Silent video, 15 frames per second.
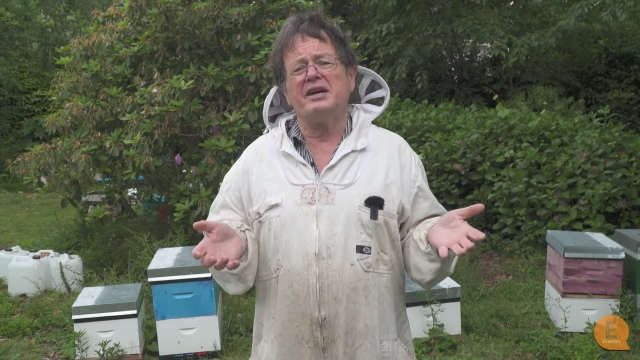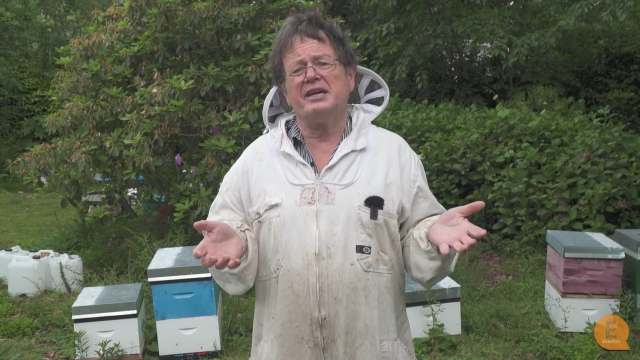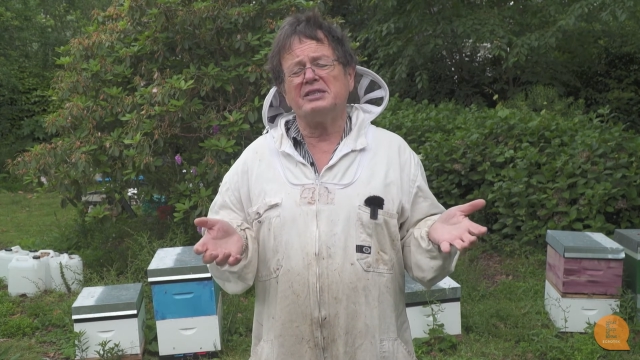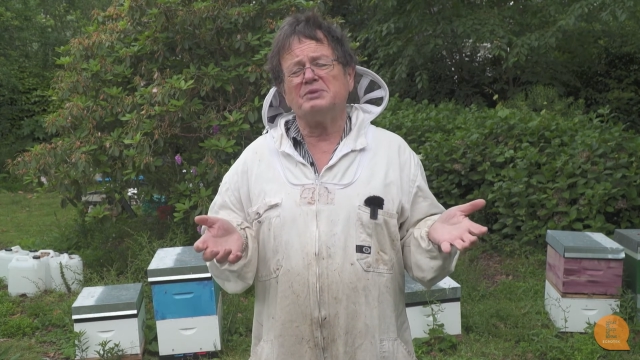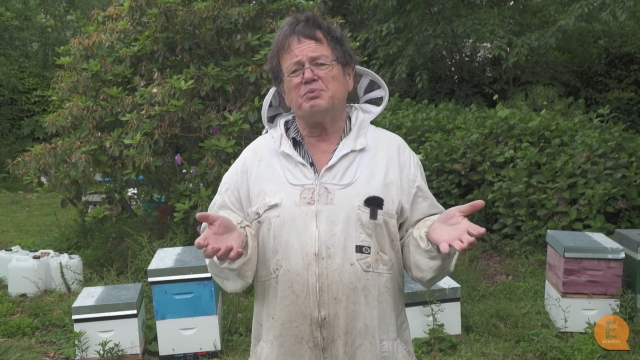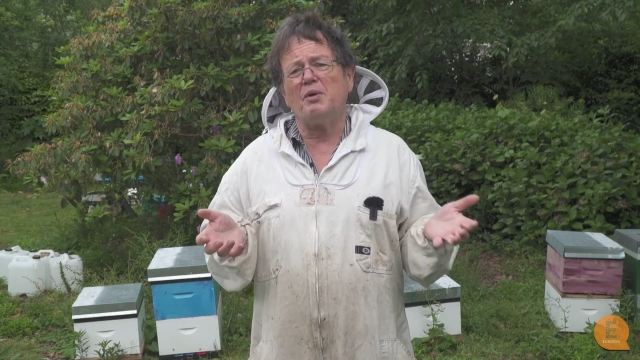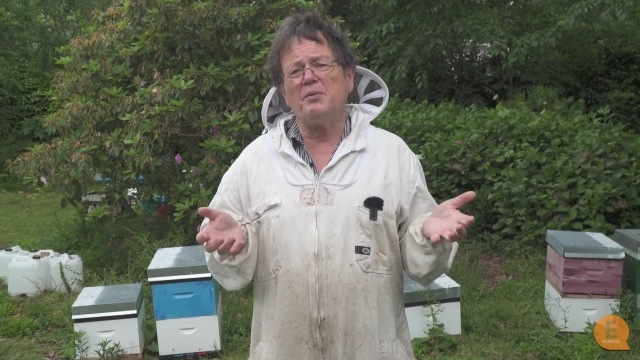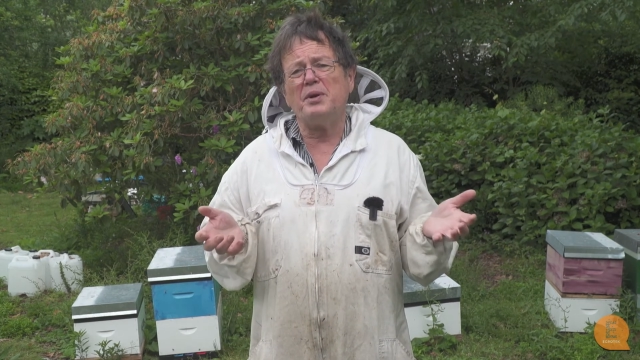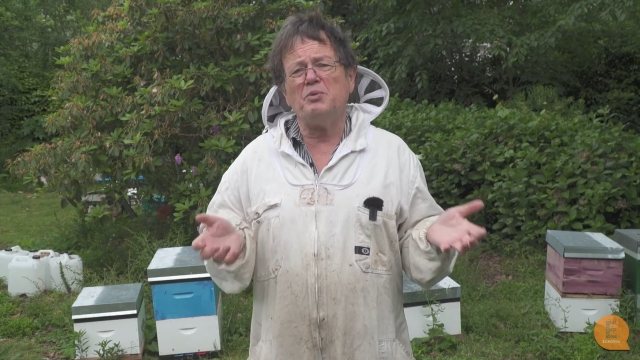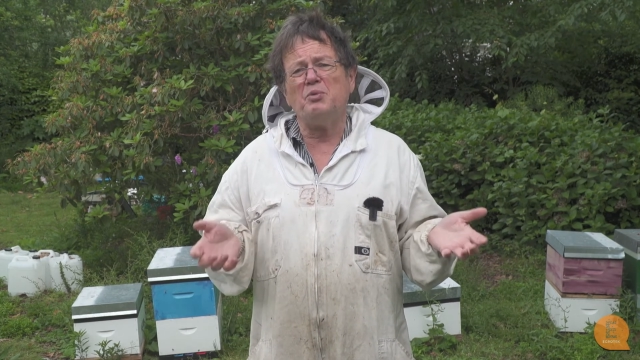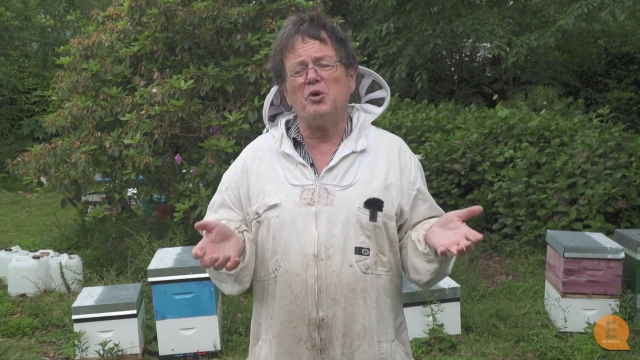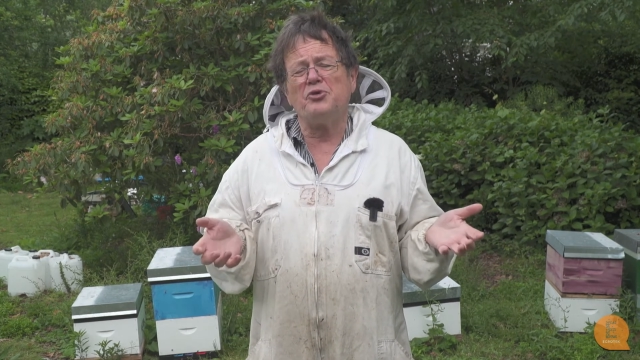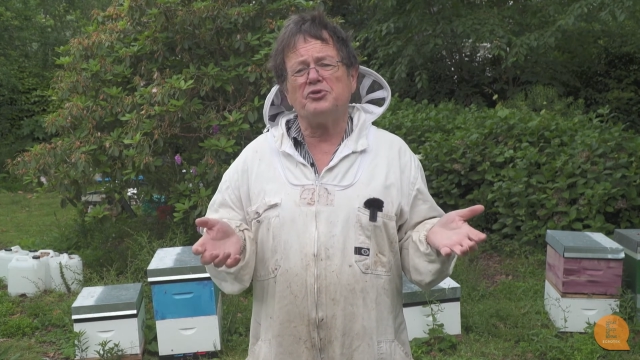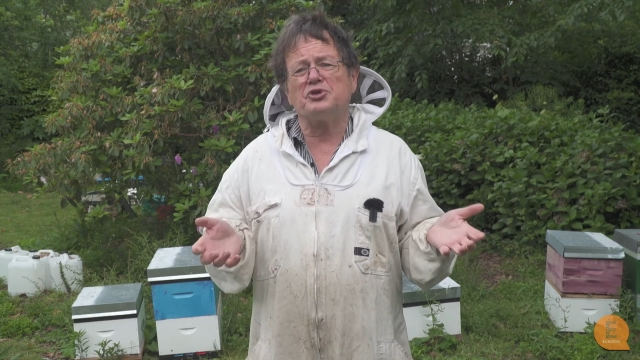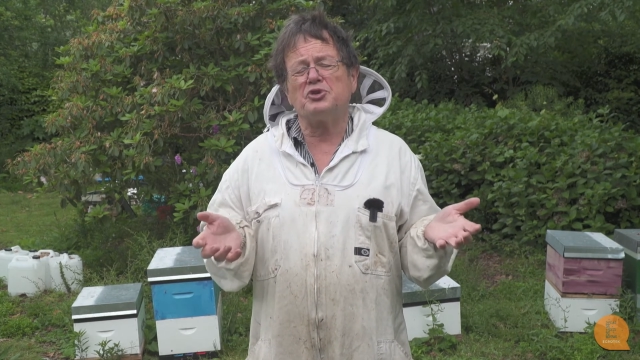it's probably
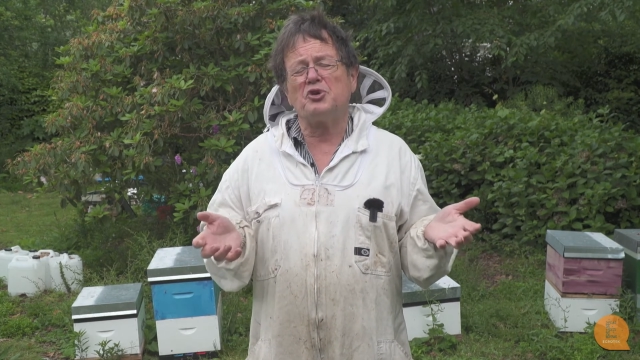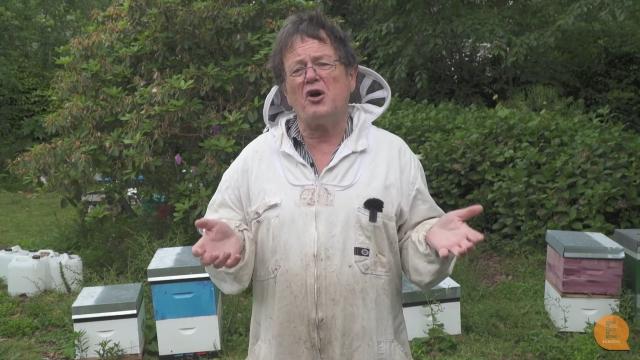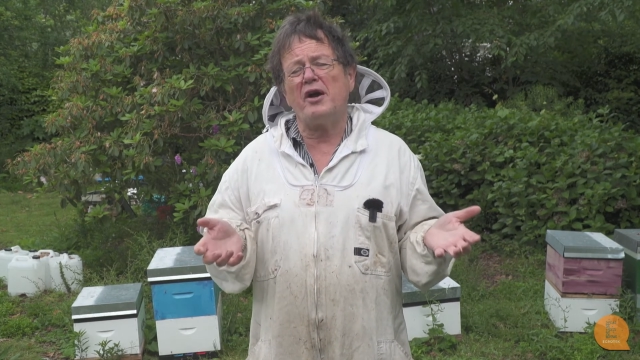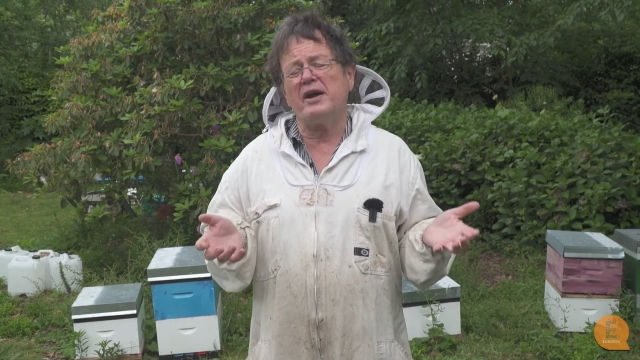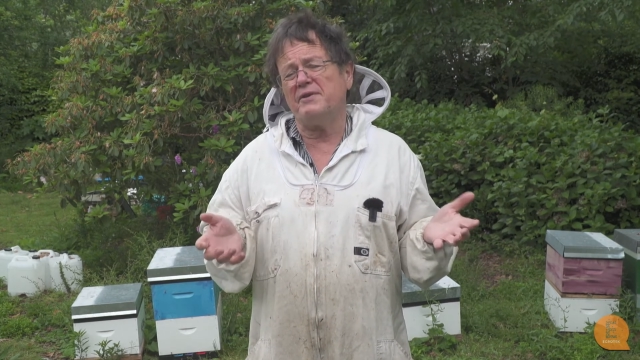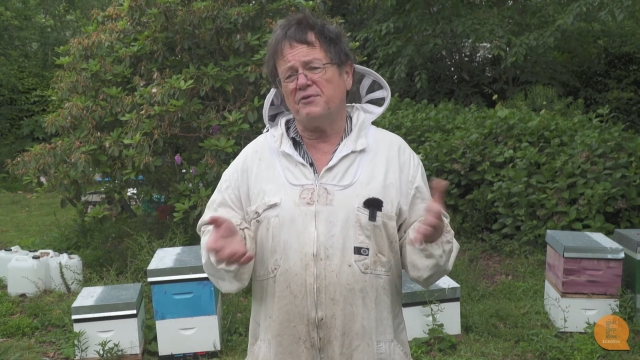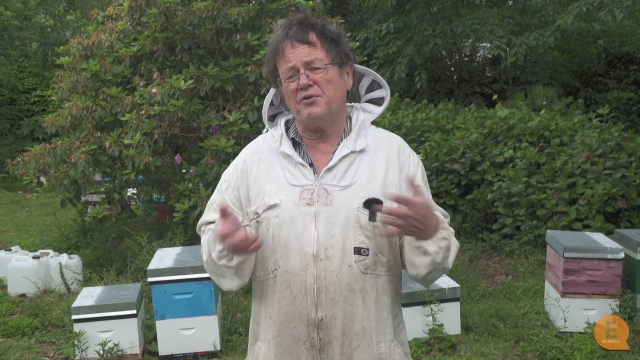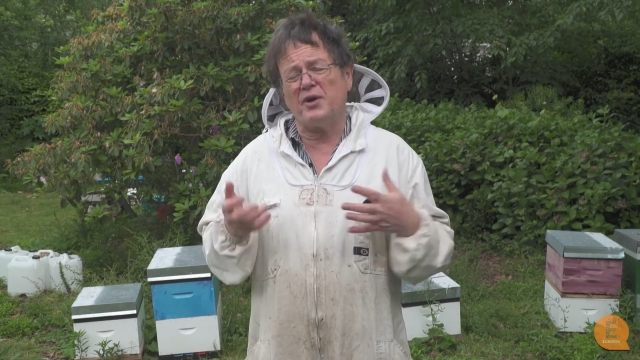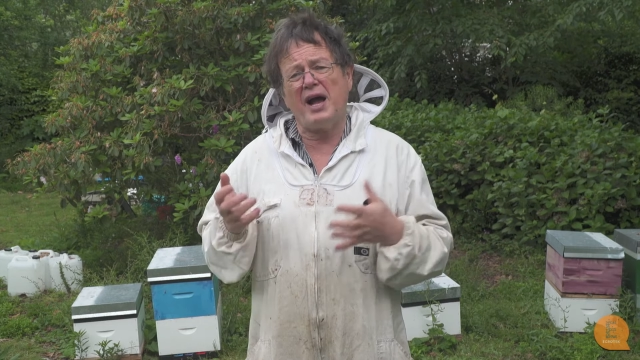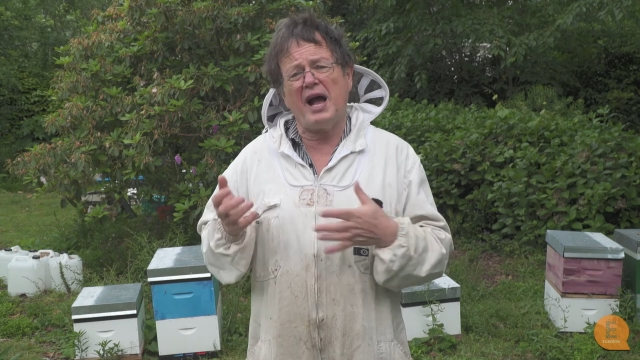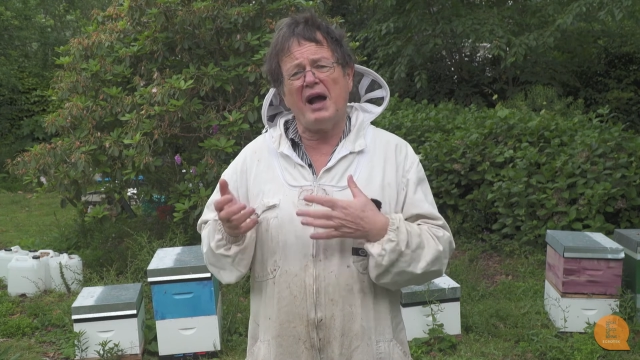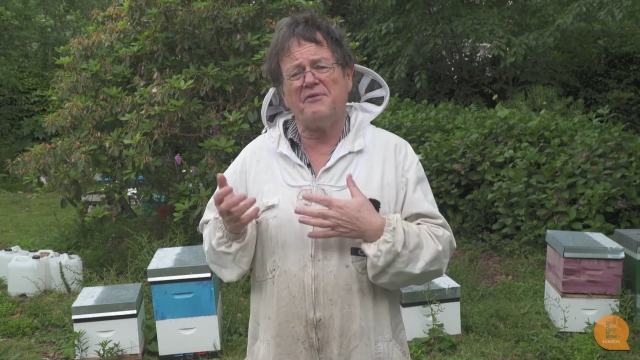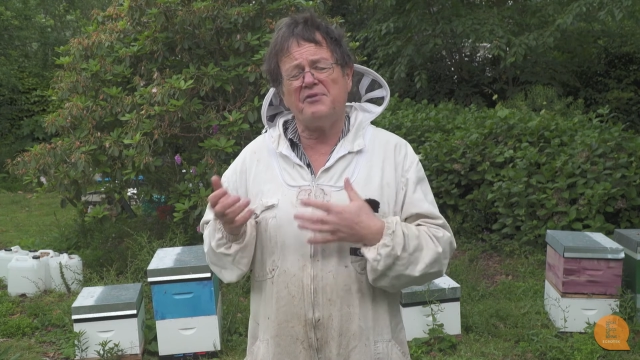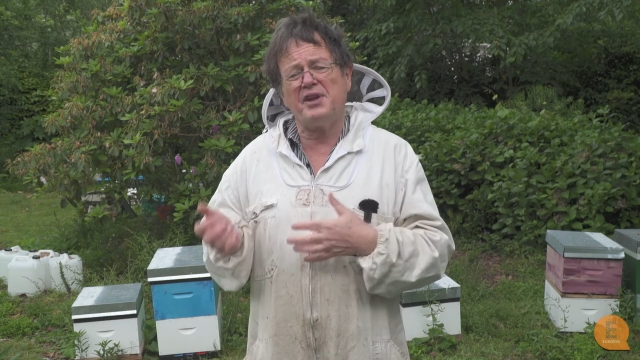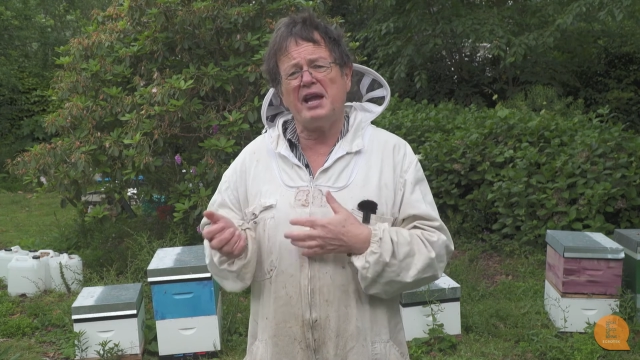worth trying for a
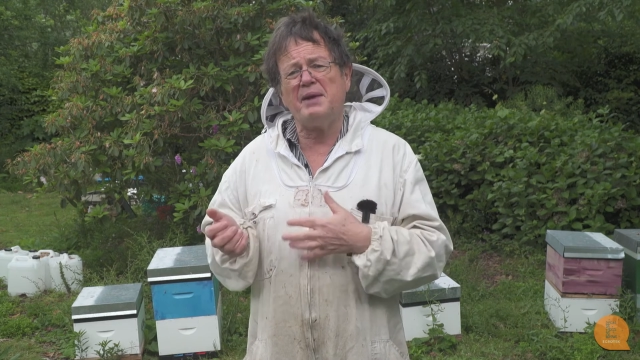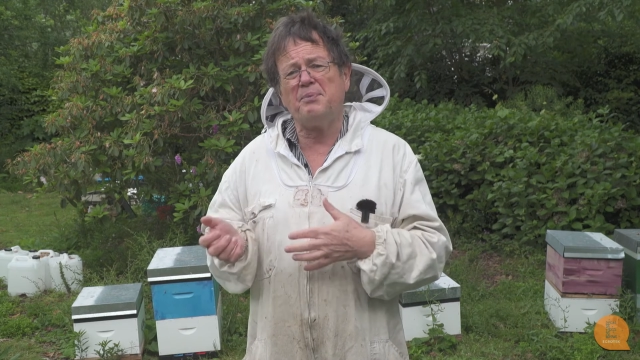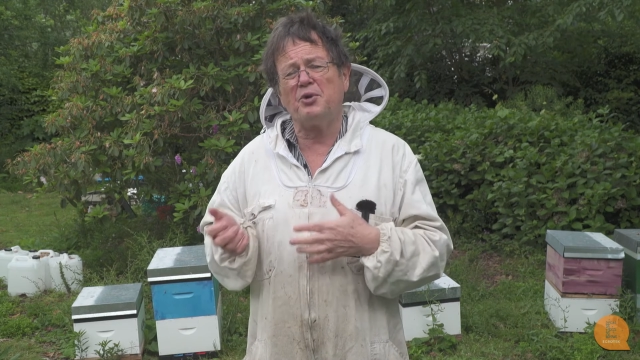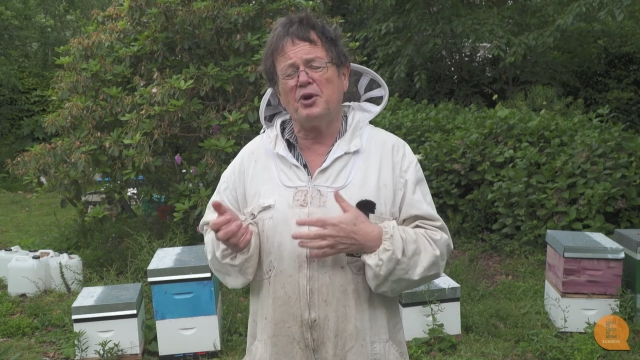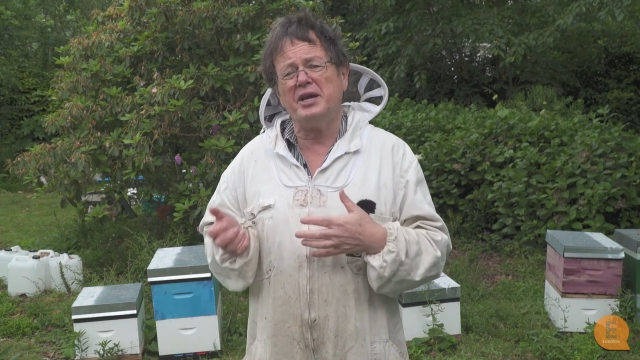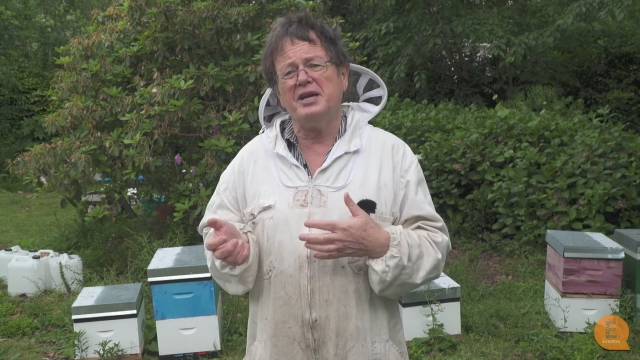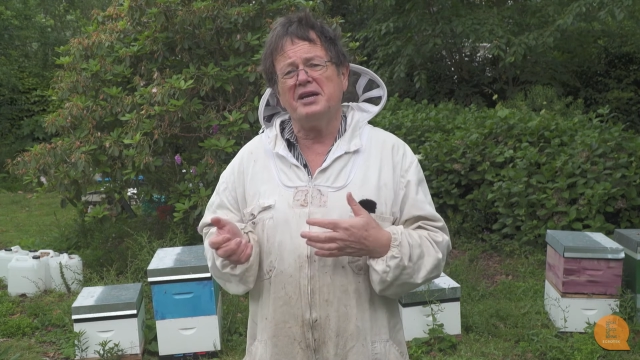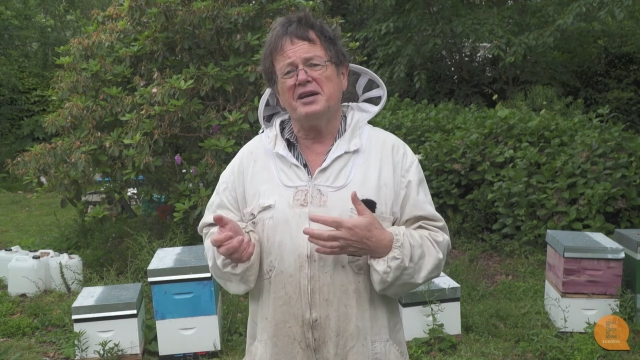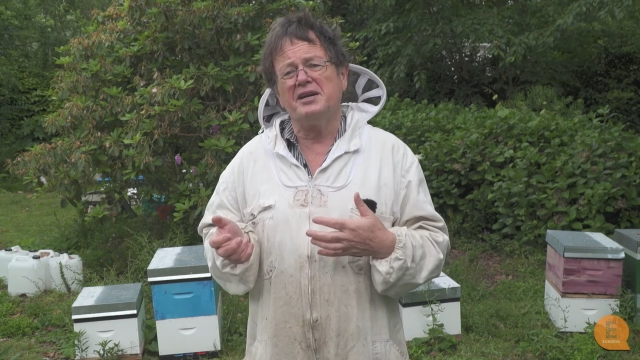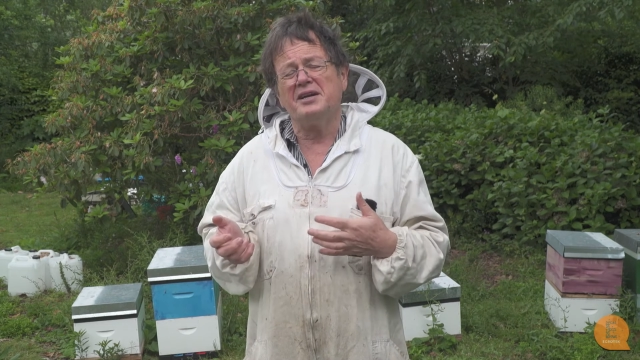half an apiary.